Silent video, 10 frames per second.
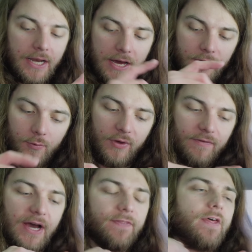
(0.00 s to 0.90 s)
now that we've
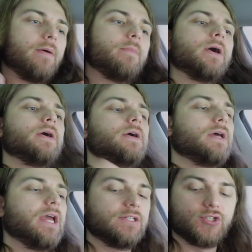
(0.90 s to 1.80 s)
got them
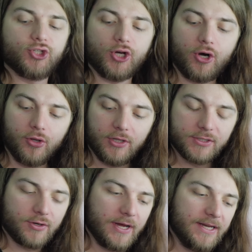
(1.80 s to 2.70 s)
installed, let's
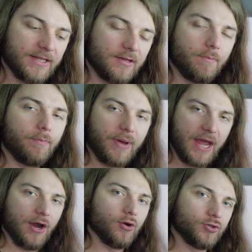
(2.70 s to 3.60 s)
go ahead and get them
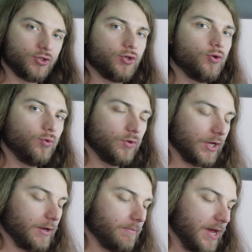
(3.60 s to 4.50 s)
paired to the
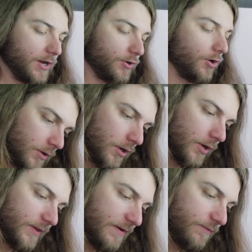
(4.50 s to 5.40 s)
Commander. All
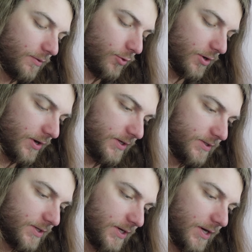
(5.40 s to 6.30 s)
right, that firmware is
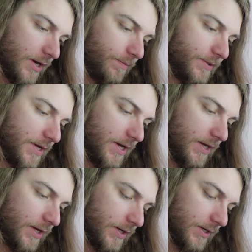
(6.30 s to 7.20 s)
done
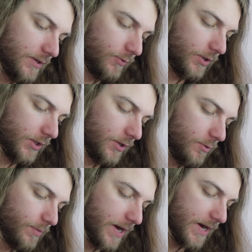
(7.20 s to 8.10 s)
updating. Now we're gonna go
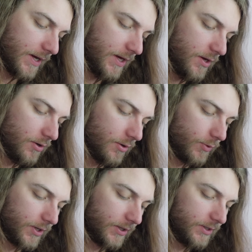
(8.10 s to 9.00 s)
back here and we're
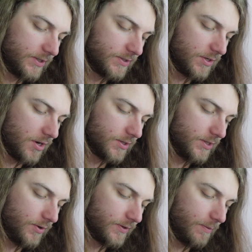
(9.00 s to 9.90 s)
gonna click STALKS
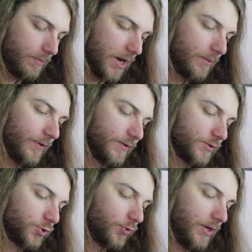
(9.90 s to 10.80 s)
here at the bottom of the
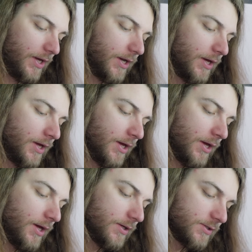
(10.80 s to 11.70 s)
screen.
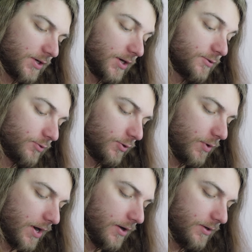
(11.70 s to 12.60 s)
STALKS
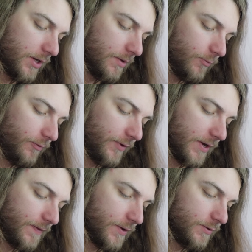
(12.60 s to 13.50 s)
required, yep, we've
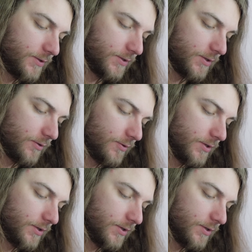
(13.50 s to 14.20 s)
got those. So